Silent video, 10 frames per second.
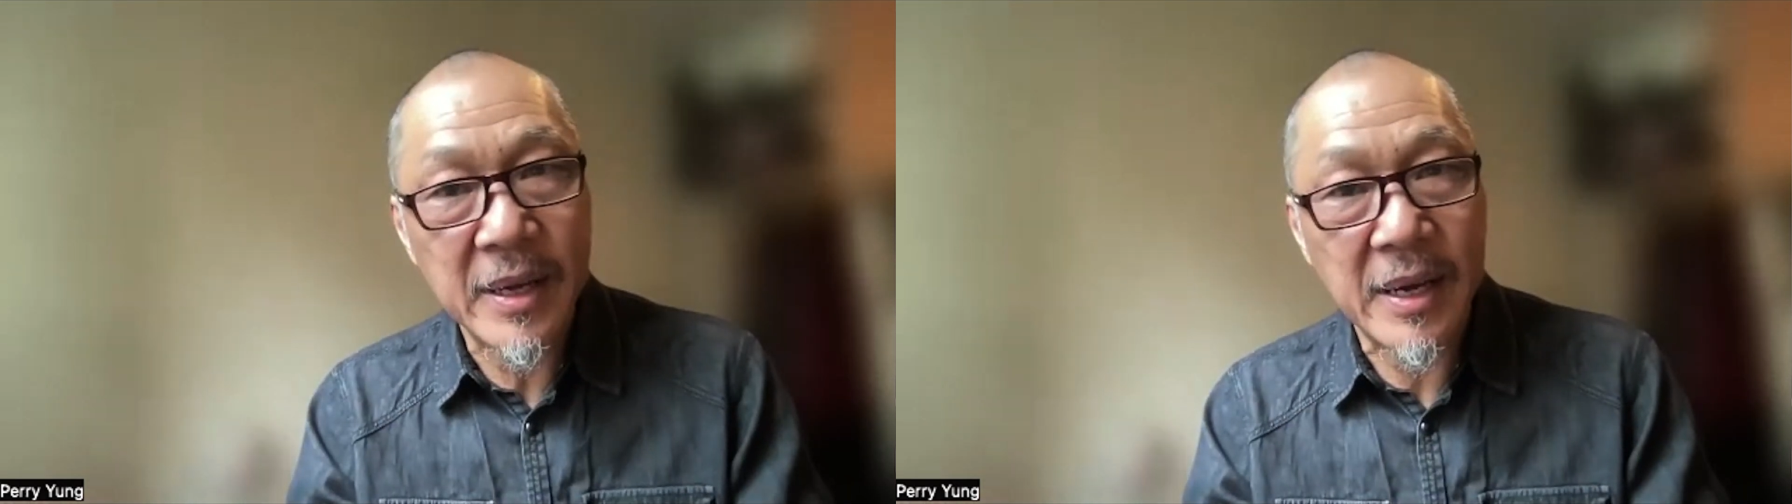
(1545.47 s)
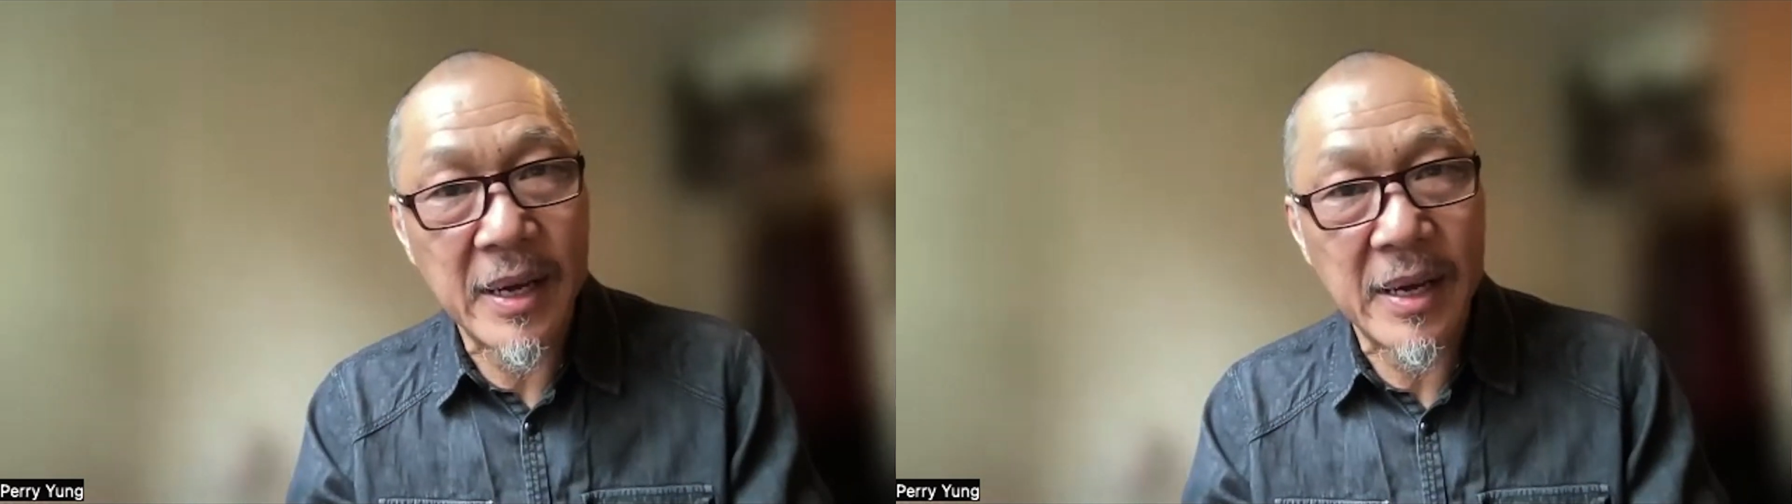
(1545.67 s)

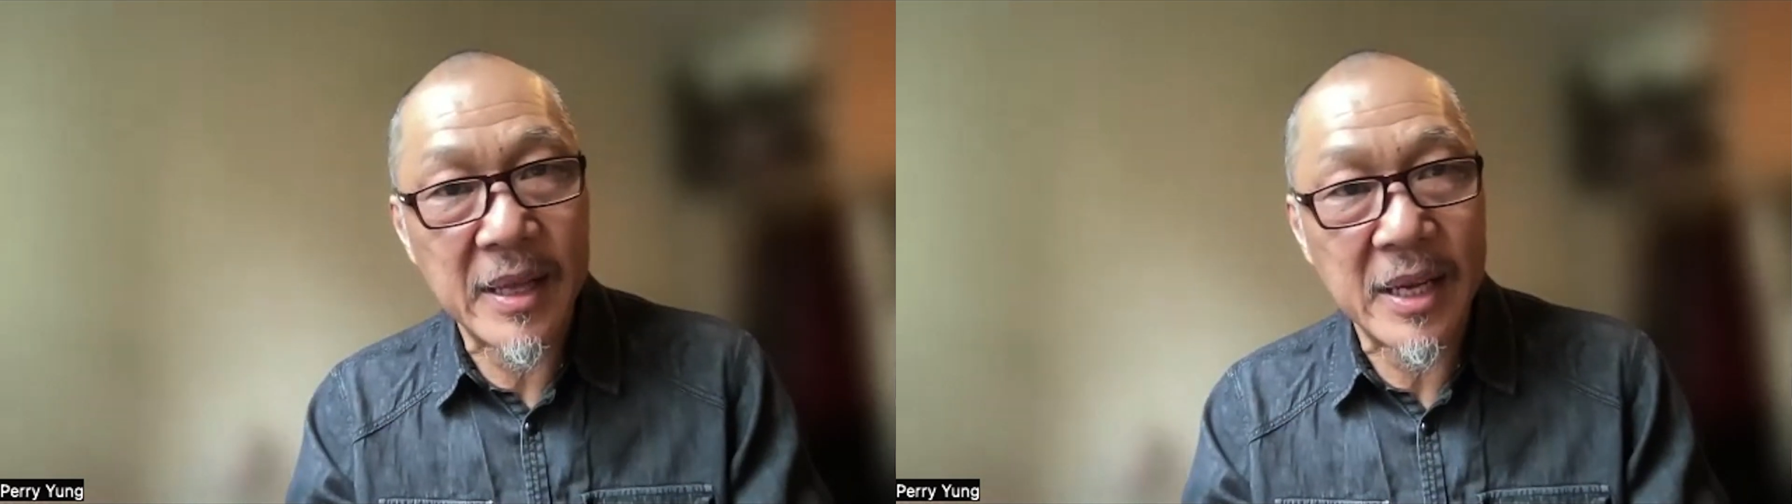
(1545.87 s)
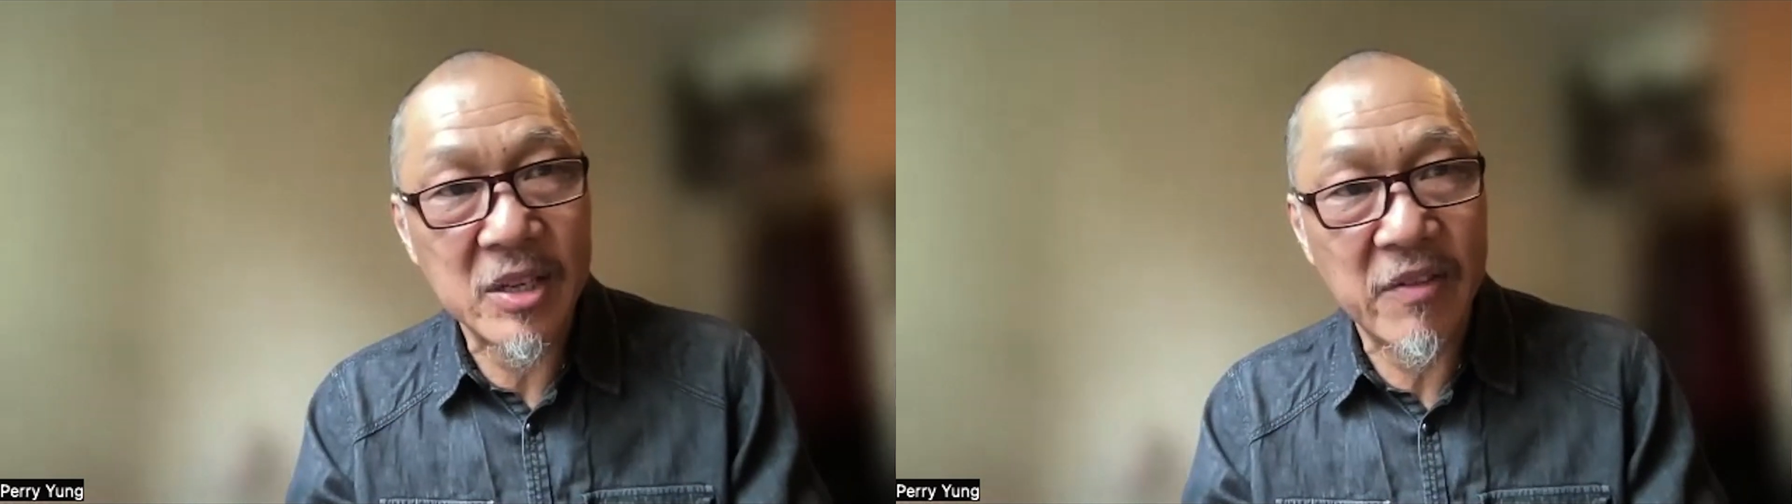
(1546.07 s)
and that
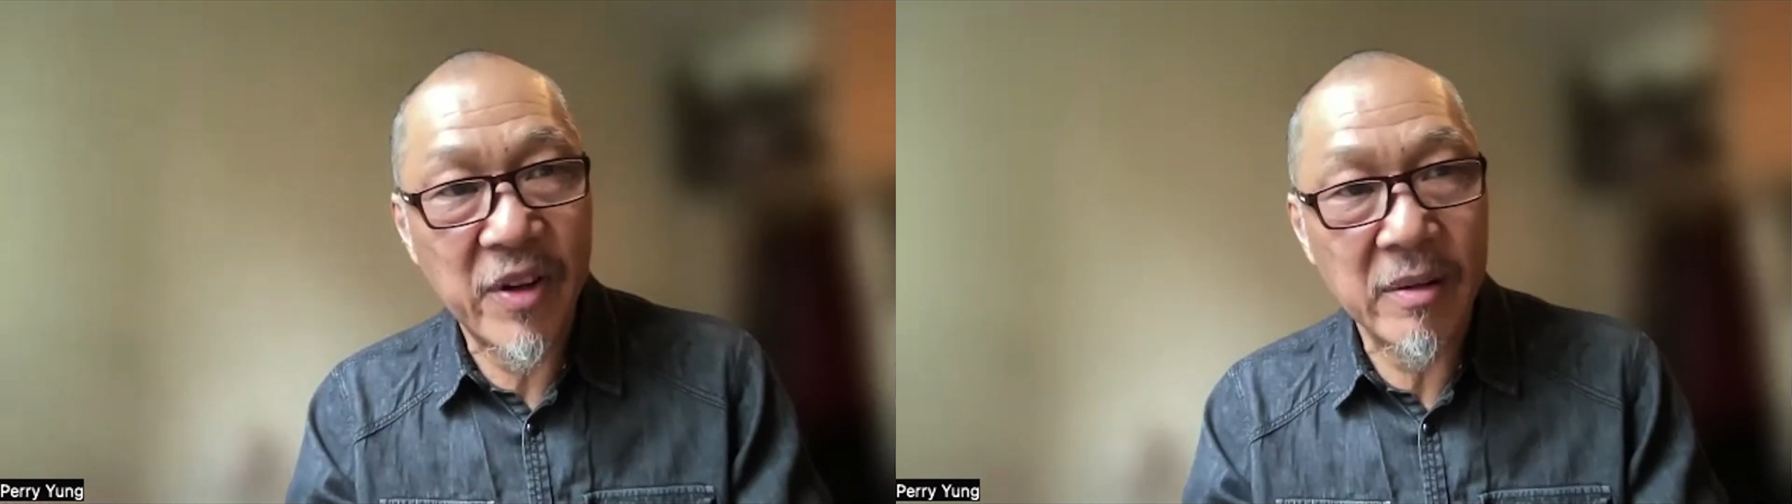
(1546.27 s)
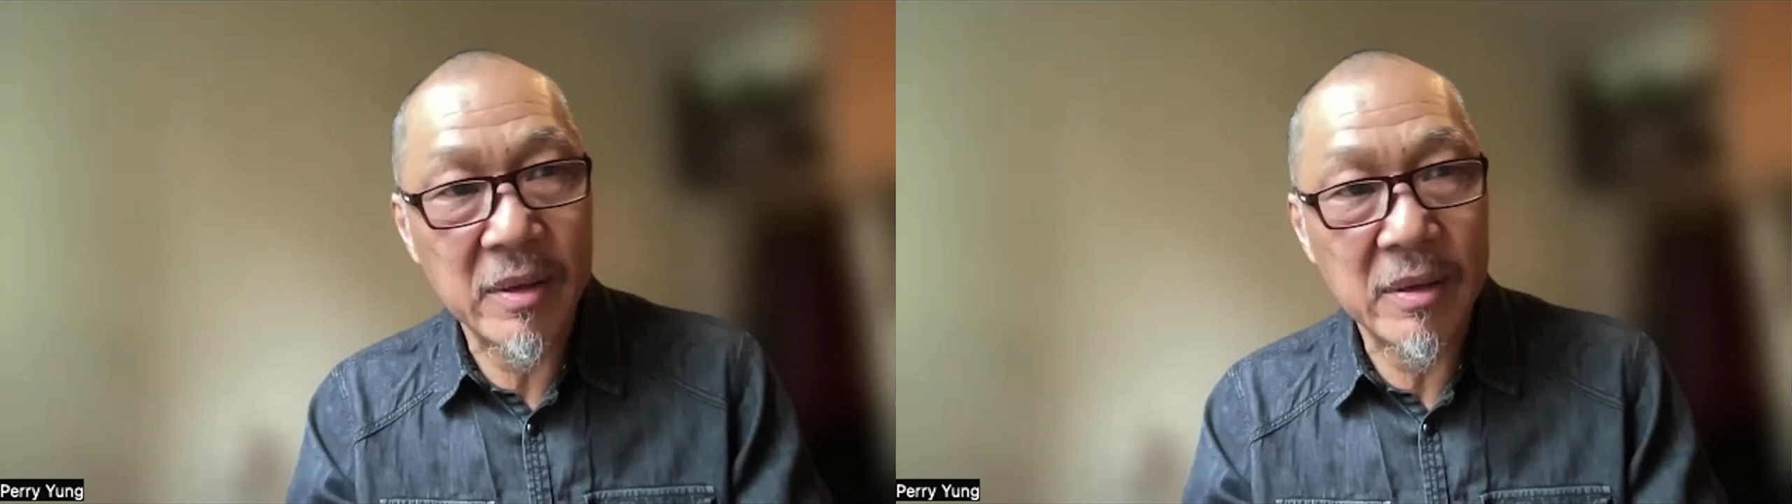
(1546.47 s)
she
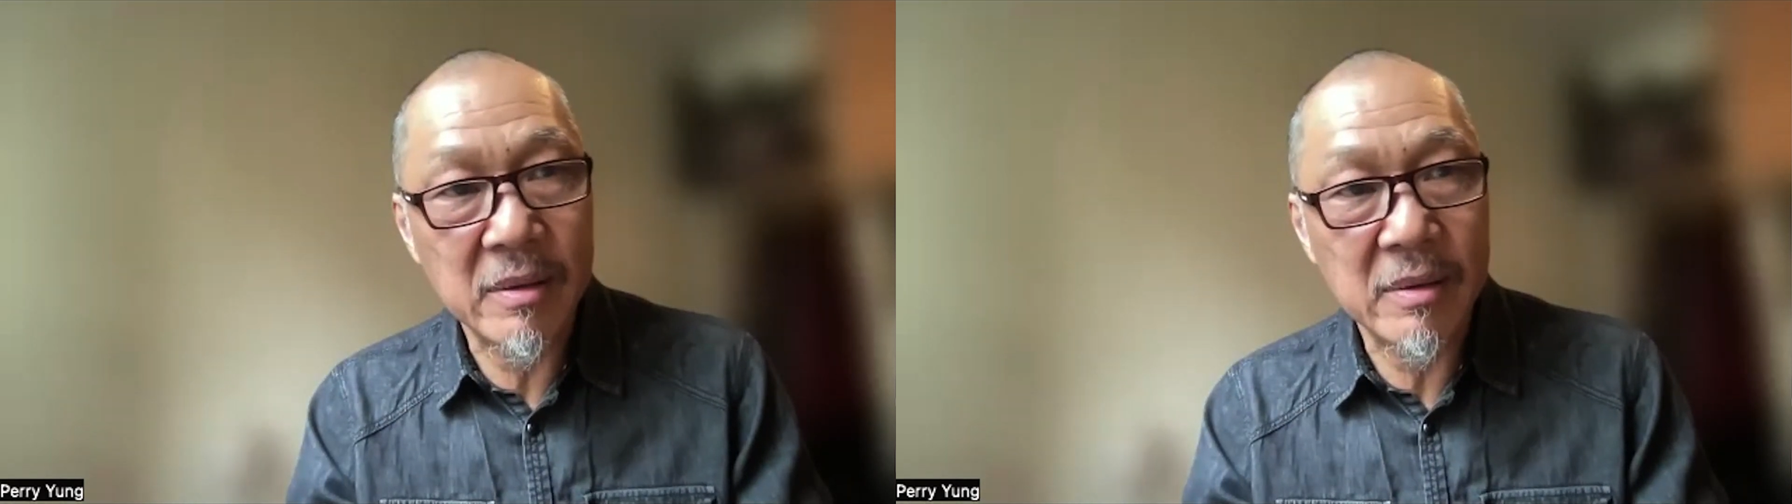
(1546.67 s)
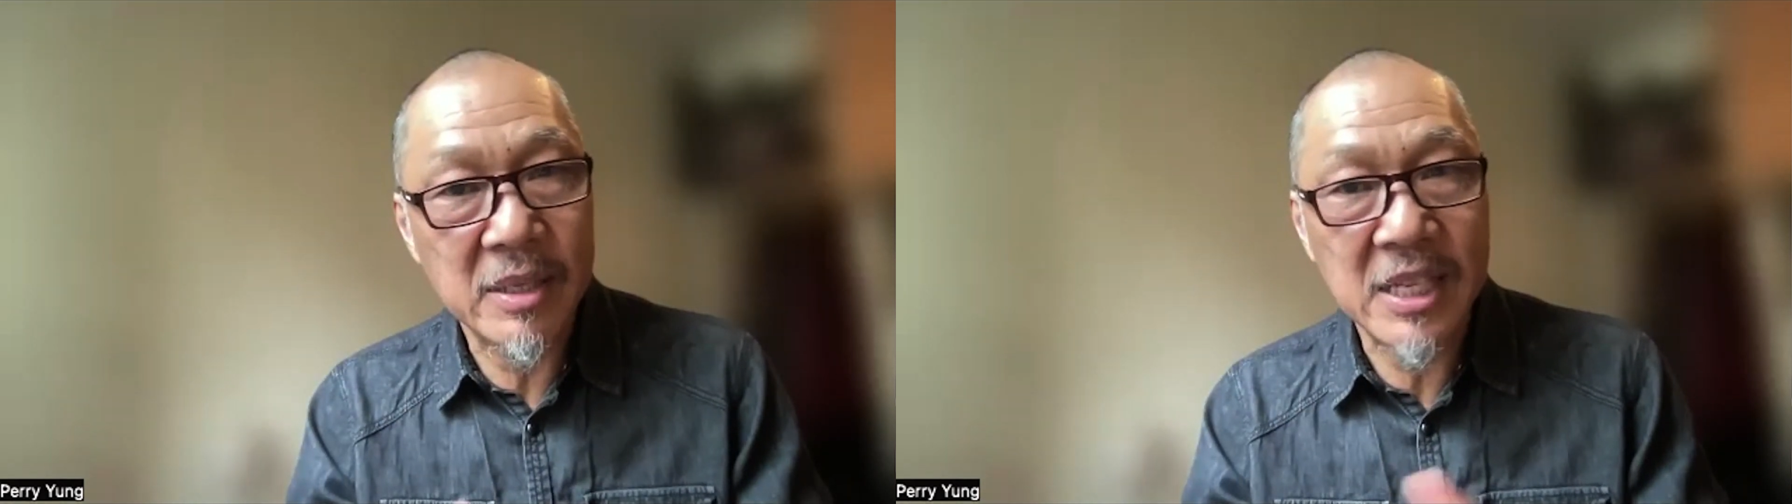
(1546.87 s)
felt
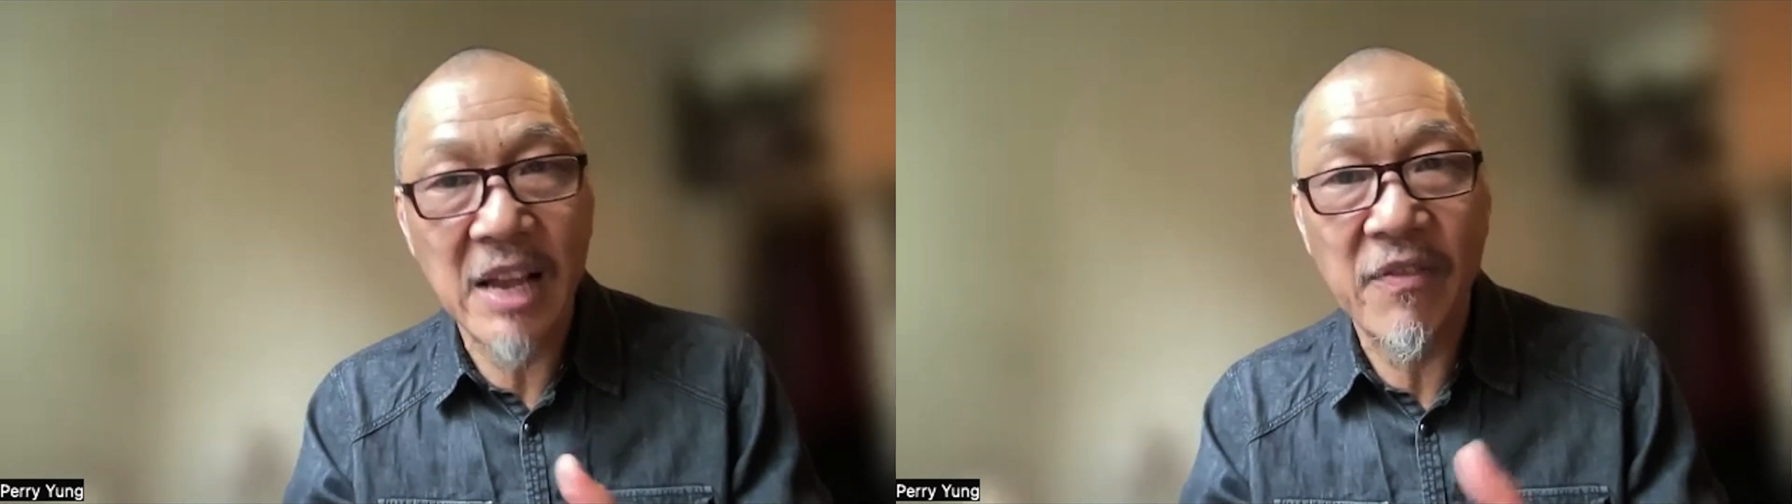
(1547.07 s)
safe